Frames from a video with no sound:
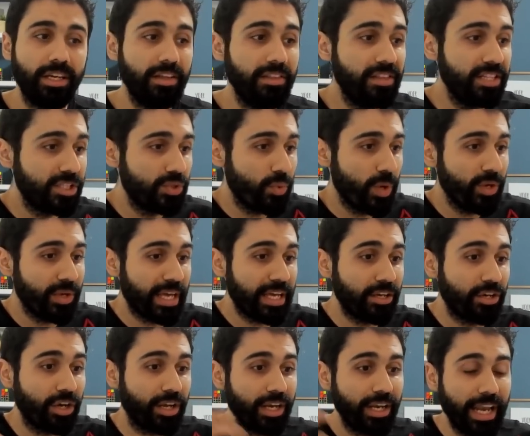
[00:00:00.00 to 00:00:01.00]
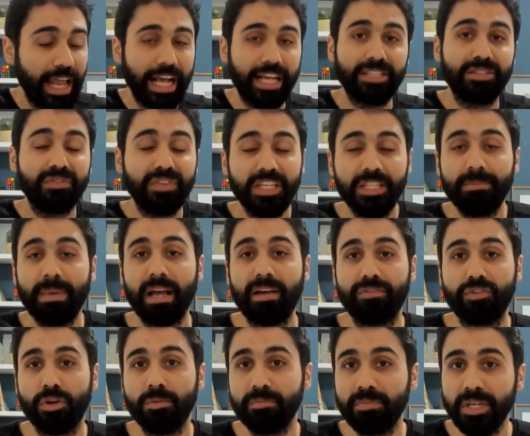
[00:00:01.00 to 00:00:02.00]
In this way, you can collect feedback
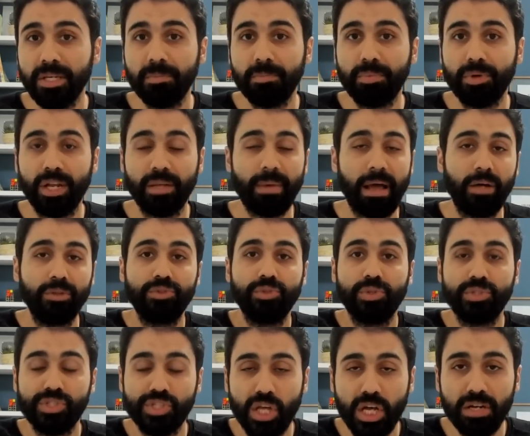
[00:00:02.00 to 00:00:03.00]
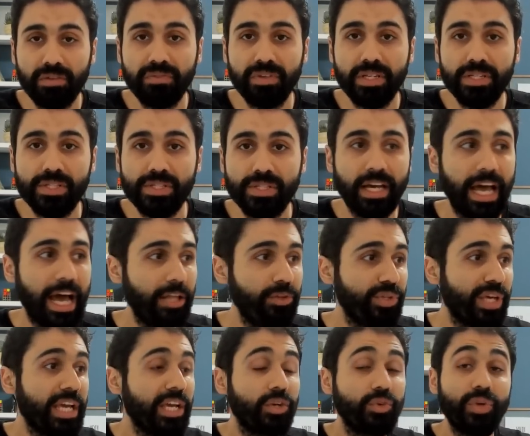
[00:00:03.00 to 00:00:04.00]
from people about your service and you
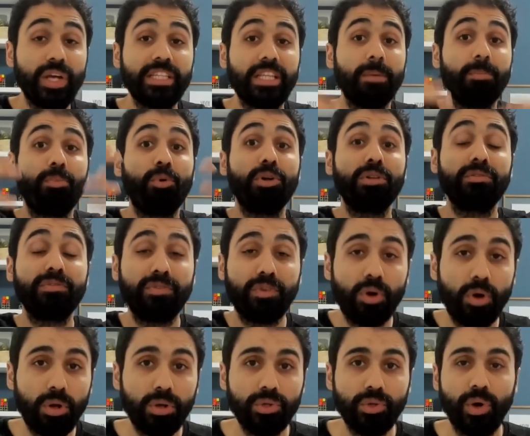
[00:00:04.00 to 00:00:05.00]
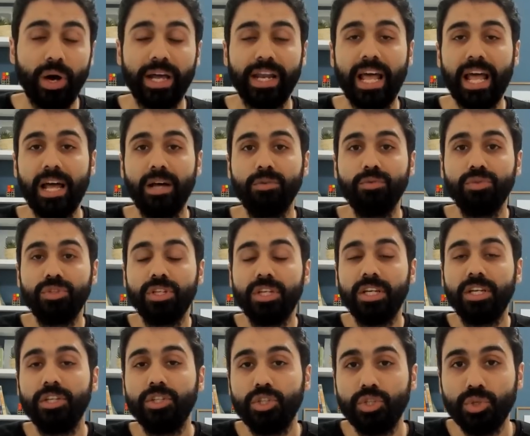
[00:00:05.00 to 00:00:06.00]
can create a portfolio around
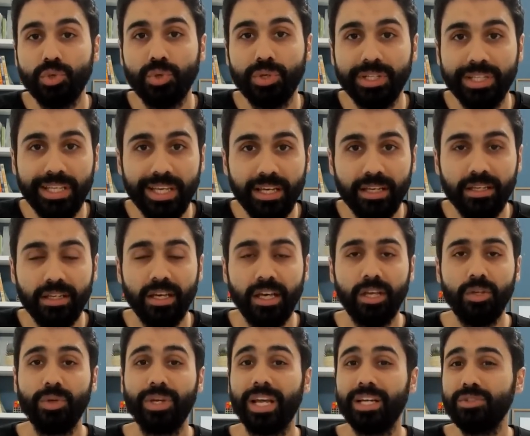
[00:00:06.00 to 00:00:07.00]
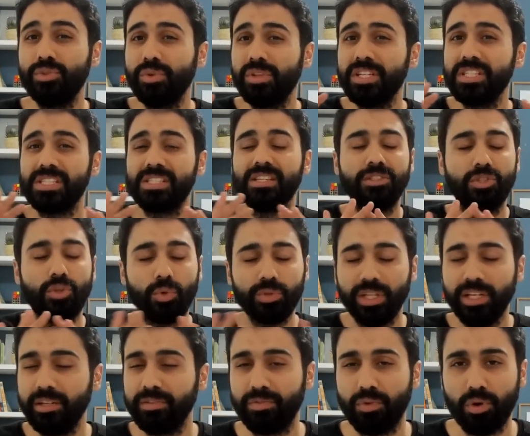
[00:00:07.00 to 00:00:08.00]
your gig. You can do this
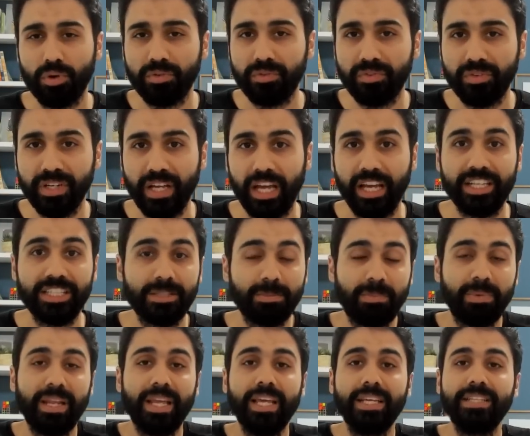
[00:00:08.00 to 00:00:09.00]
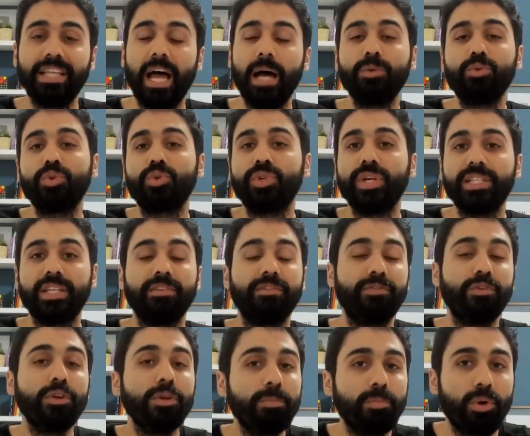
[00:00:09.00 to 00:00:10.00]
totally for free. I explained how to create a
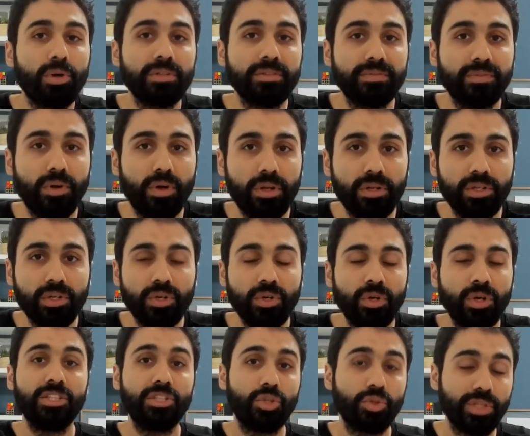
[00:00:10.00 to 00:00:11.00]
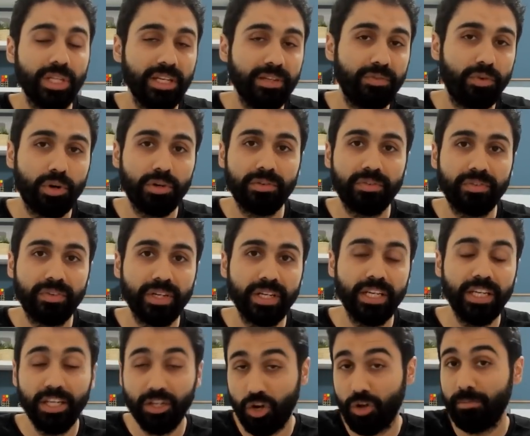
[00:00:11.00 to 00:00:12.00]
full portfolio totally for free
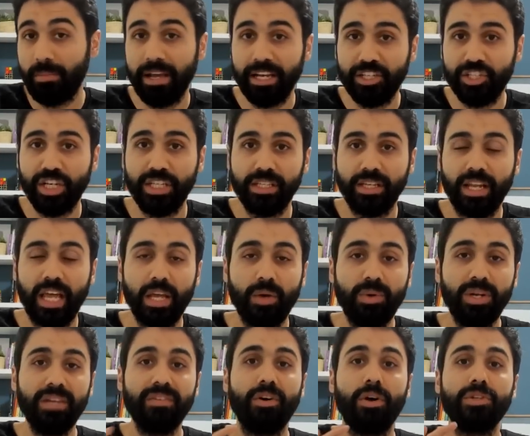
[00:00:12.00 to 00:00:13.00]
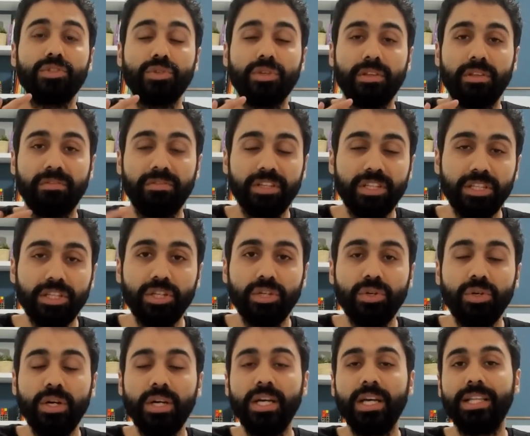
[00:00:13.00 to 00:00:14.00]
here on my channel. I will leave also the video
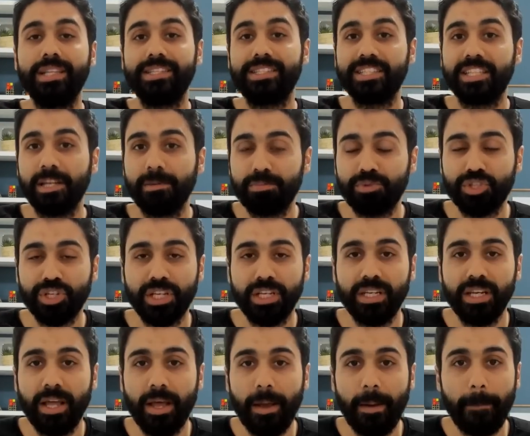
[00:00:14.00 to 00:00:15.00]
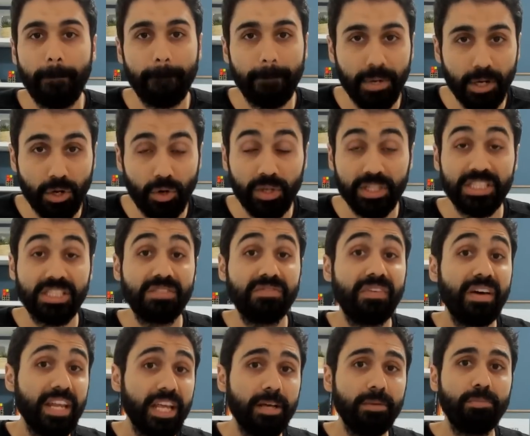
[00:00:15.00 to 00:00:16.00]
in the description below. It's
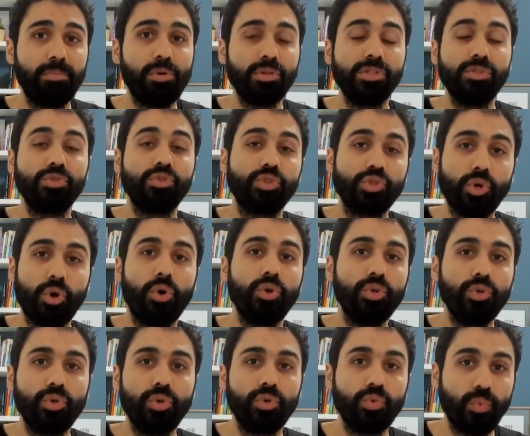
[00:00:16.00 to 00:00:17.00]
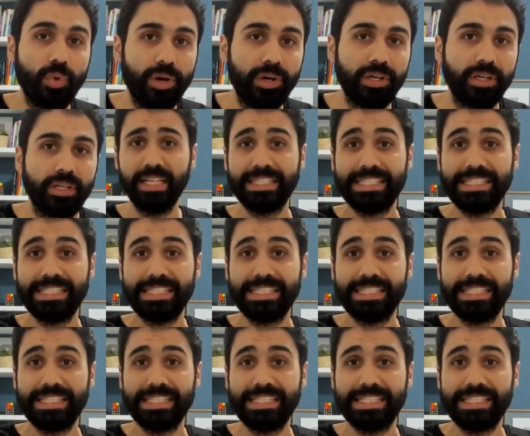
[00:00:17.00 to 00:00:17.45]
very important to show your work.